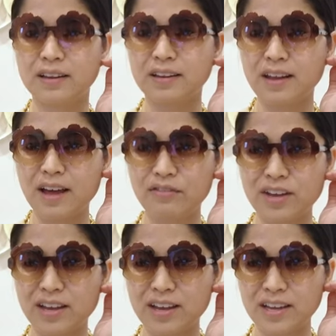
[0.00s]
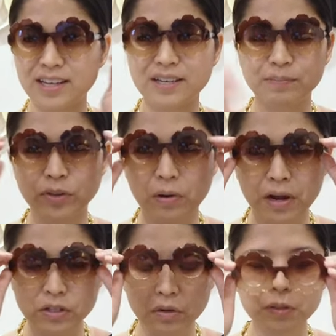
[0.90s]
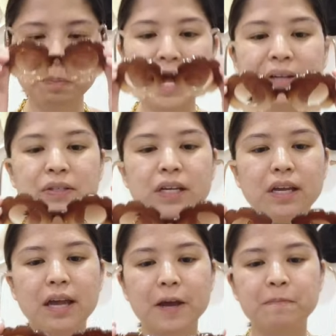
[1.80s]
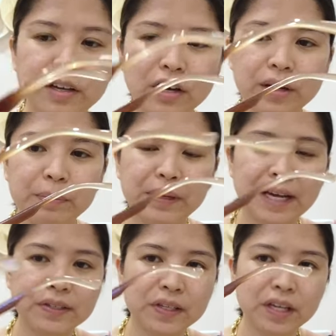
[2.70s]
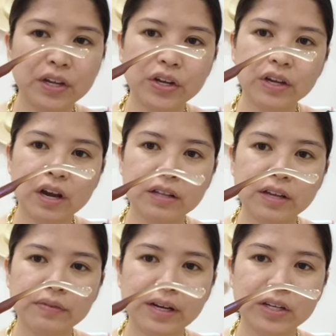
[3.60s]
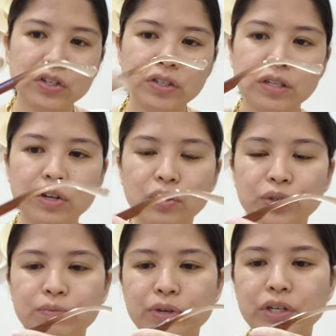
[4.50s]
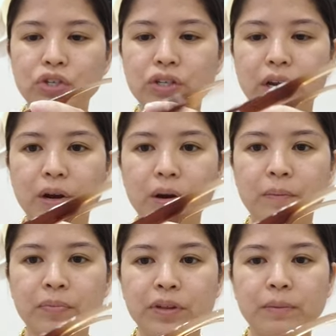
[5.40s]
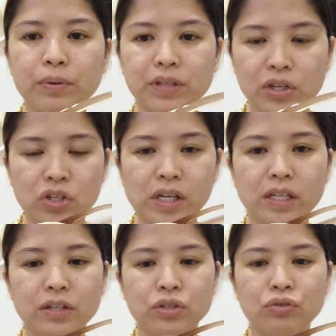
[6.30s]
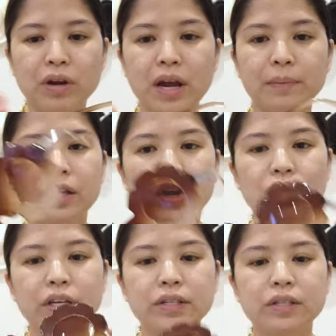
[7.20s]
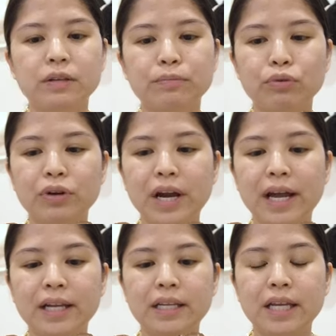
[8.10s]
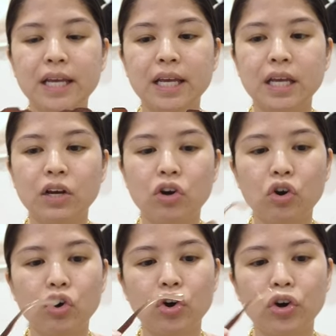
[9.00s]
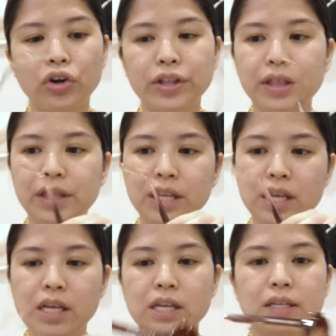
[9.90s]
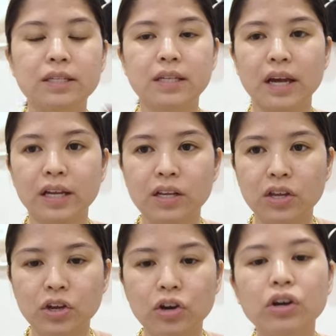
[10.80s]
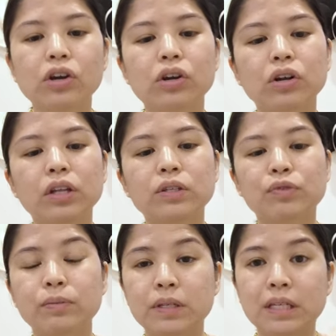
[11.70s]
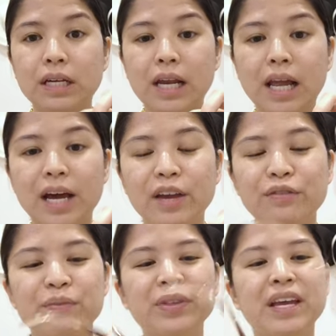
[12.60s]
Love it. All right, so it's plastic again. Got plastic in there. You can't definitely adjust the nose bridge there, potentially the strap. There is the branding on the side here. It's from Sunny Life.